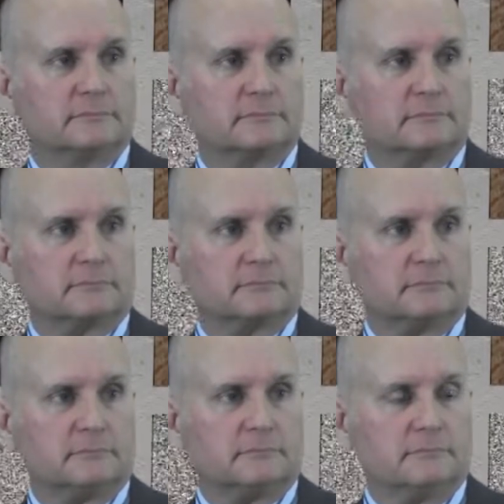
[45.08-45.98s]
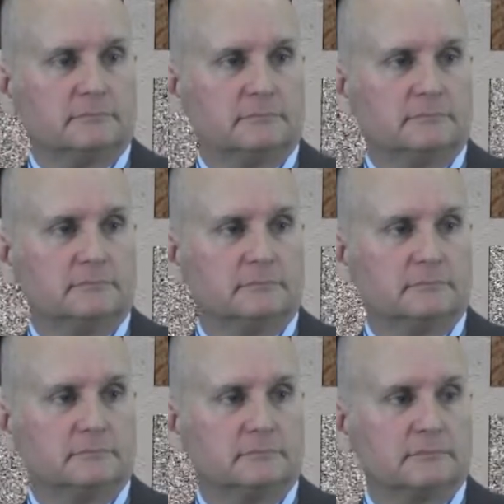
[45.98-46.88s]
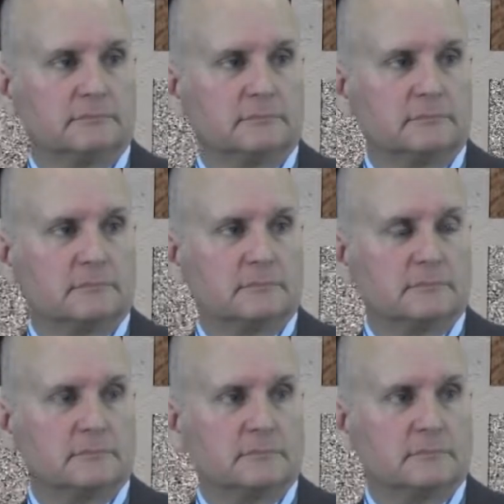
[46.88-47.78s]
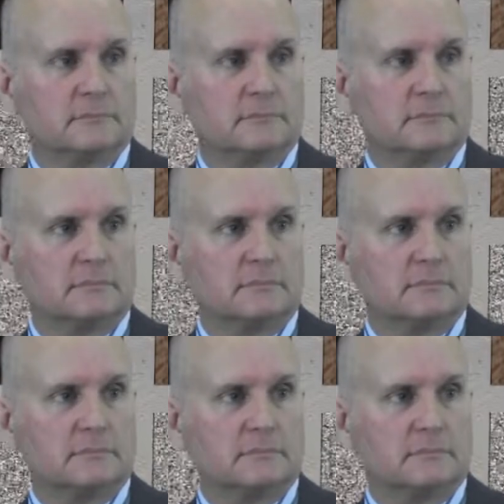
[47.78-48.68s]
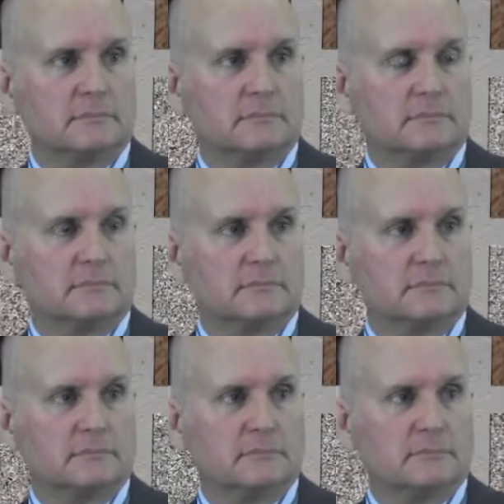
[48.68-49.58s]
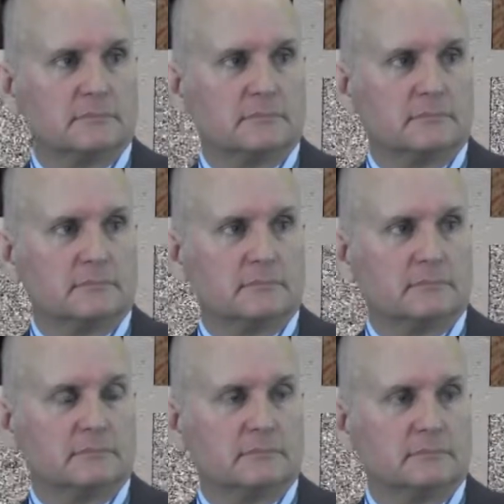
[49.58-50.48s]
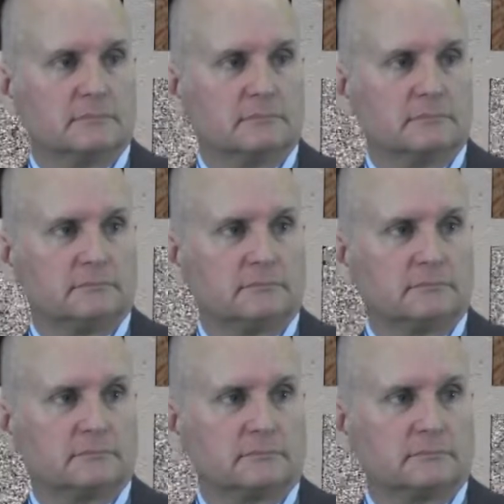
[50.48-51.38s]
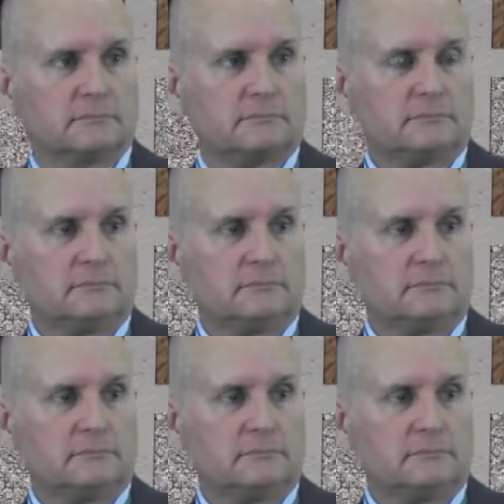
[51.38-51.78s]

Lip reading: The person shown says nothing.